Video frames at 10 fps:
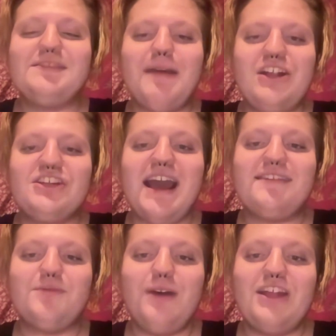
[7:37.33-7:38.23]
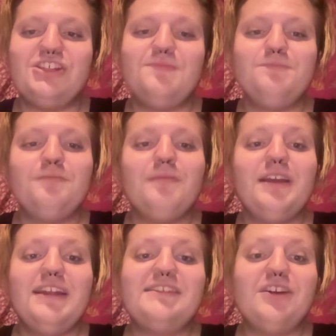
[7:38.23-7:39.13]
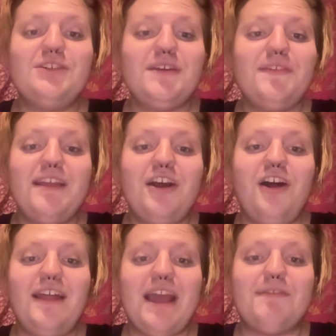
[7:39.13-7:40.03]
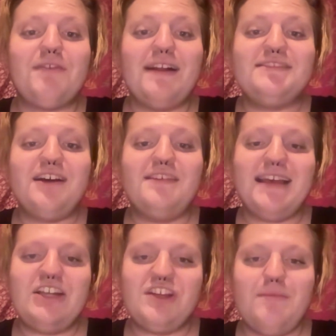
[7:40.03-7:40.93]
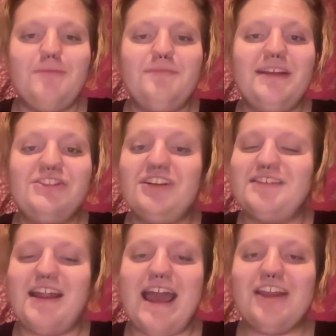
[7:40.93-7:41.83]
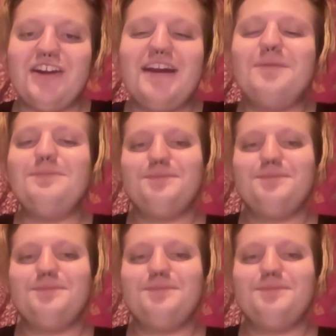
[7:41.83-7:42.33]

magic as a witch, it is no different than calling every red sauce ketchup. It's just not accurate.